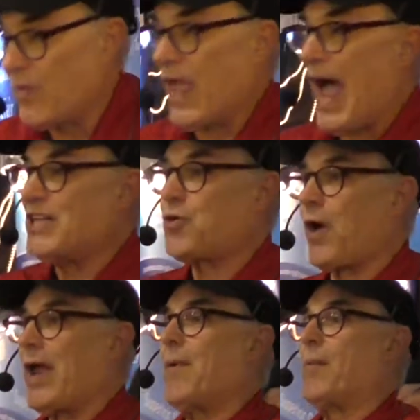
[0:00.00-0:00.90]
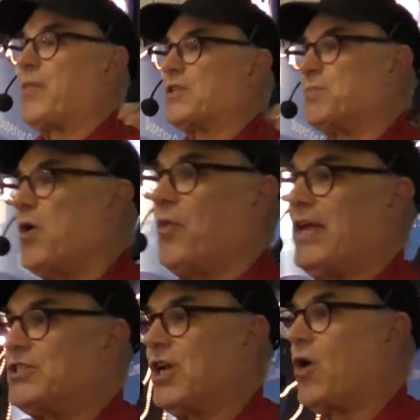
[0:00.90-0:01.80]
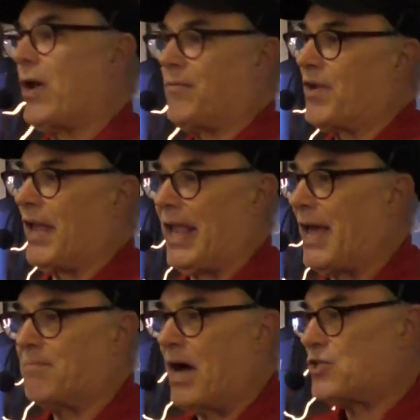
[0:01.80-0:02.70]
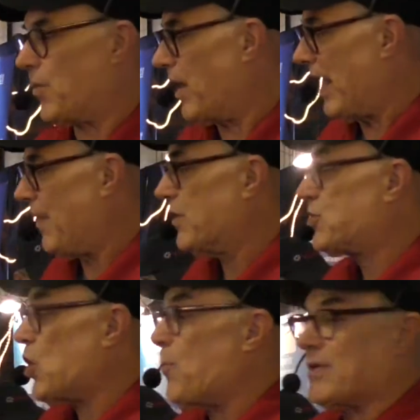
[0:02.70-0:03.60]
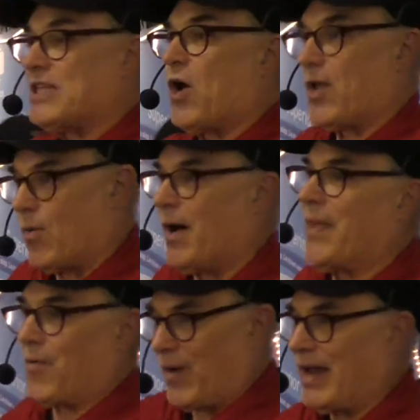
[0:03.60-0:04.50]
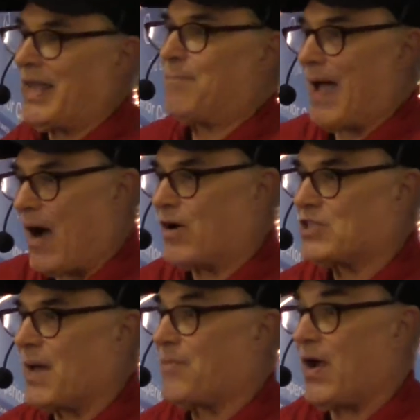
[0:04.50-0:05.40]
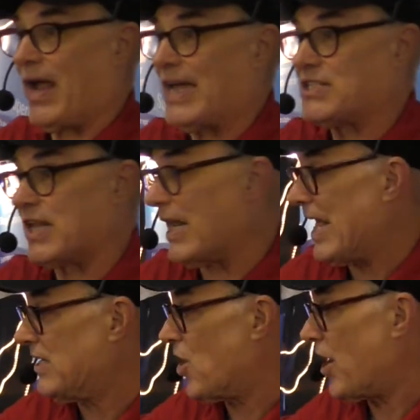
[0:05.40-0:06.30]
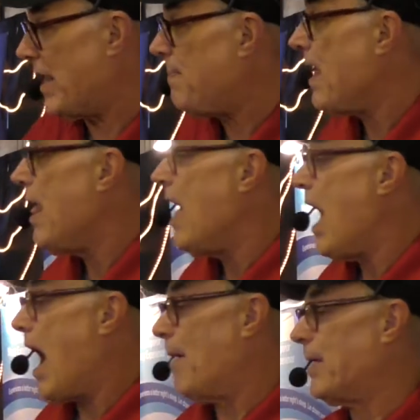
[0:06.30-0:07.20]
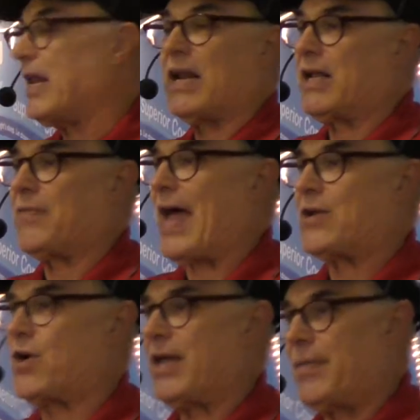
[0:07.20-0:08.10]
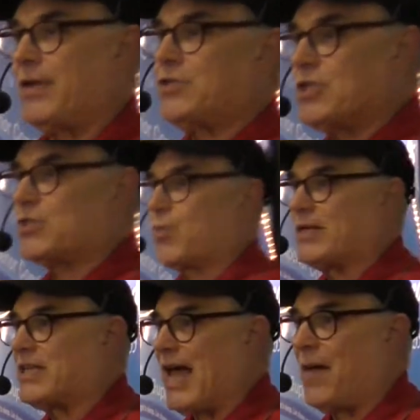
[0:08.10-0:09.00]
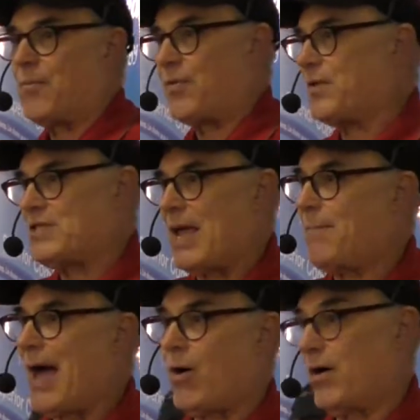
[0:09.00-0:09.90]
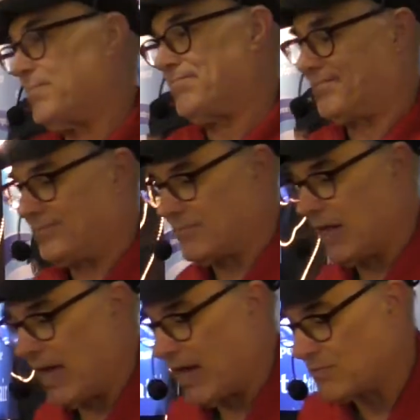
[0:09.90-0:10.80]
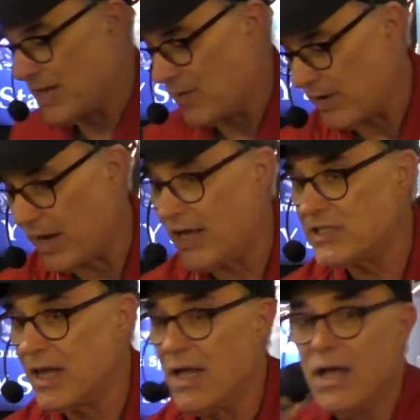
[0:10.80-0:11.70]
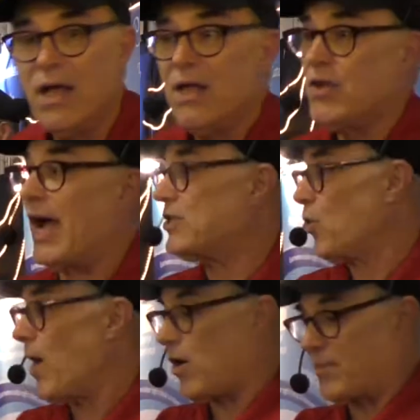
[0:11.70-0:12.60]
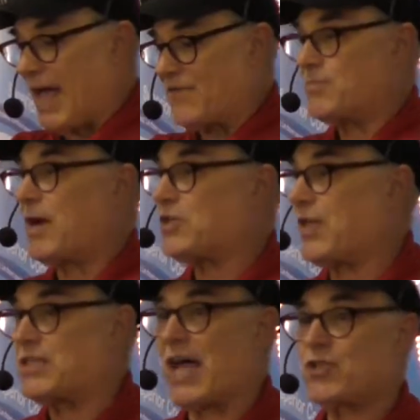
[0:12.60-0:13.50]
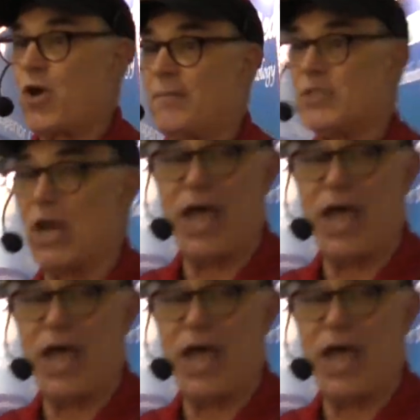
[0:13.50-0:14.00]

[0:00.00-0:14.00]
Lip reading: with the ice cream and with the smoothies, you don't even really get much on the lid. The soup is the only one that really powers up there and gets the lid dirty. But it didn't get that dirty, and then you just rinse it out with the same power, and it comes out really nice. You guys are welcome to have as much of this ice cream as you